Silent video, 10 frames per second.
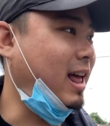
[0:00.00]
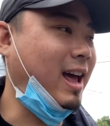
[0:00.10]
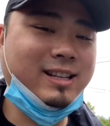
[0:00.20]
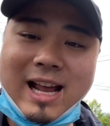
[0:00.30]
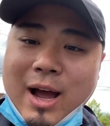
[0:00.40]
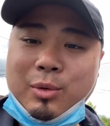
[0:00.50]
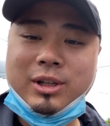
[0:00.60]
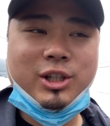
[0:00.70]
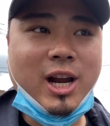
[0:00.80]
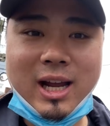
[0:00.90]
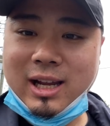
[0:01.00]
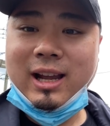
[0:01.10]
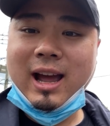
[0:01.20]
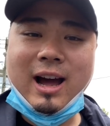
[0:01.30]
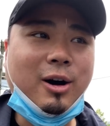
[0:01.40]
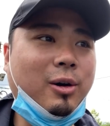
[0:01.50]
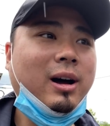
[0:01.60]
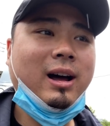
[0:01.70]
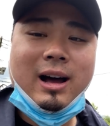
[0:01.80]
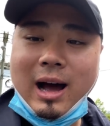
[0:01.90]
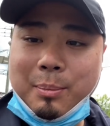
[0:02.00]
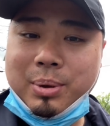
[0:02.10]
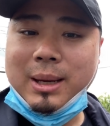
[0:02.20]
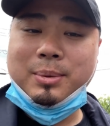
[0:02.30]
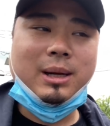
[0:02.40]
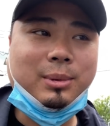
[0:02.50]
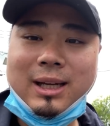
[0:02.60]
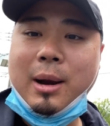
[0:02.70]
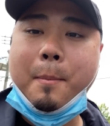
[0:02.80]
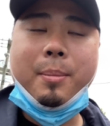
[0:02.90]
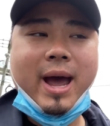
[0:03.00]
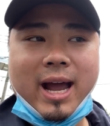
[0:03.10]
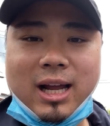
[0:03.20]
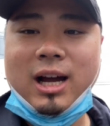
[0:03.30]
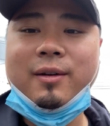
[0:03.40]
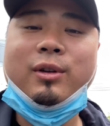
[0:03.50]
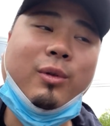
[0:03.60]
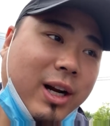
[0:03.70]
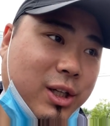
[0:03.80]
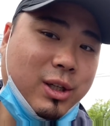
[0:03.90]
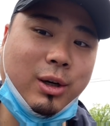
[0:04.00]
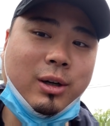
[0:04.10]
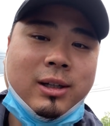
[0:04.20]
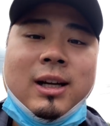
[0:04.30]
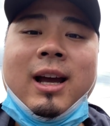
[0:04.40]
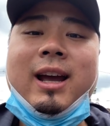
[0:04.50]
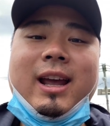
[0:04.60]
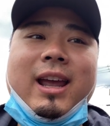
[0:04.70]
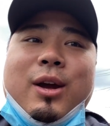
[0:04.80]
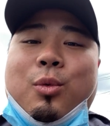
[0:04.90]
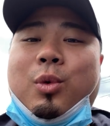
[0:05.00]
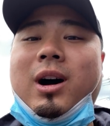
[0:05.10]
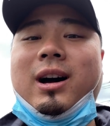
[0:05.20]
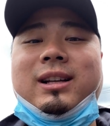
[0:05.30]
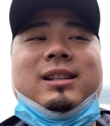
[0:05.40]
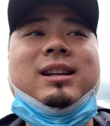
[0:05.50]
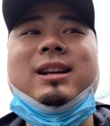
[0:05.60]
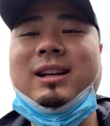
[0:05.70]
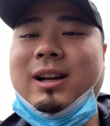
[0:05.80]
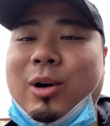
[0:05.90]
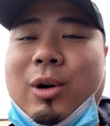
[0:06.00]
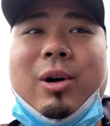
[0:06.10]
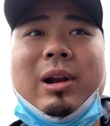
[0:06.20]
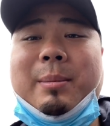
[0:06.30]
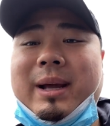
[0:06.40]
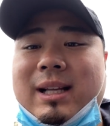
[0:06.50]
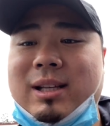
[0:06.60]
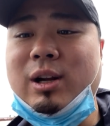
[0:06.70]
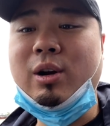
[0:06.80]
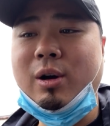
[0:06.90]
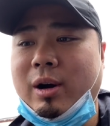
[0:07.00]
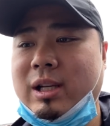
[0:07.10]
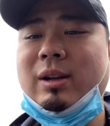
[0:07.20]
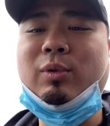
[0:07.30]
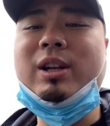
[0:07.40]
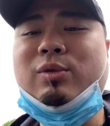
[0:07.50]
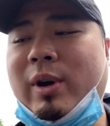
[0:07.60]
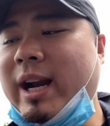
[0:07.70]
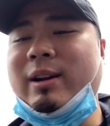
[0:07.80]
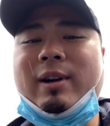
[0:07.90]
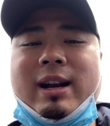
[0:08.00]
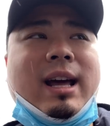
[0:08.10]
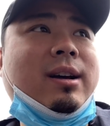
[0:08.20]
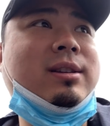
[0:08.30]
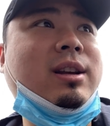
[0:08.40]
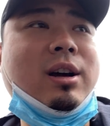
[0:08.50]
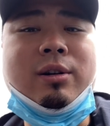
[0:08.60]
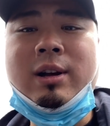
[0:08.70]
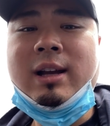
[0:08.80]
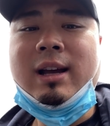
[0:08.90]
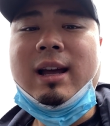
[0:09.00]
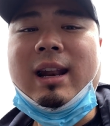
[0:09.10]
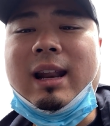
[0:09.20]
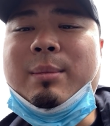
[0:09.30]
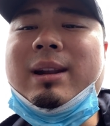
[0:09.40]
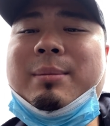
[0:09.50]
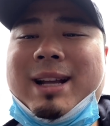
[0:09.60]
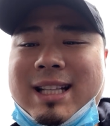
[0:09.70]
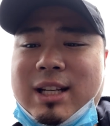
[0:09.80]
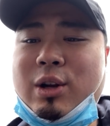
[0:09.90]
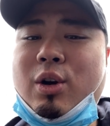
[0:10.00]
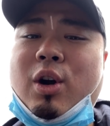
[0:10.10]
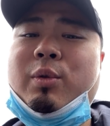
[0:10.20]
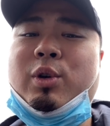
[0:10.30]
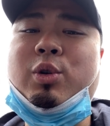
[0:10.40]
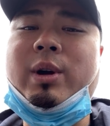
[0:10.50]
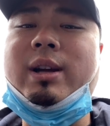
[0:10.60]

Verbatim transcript: as I was checking out, I peeped something in the back of the register. It was, hold on, let me get to the car. It's, it's raining right now, so let me, let me get to the car real quick.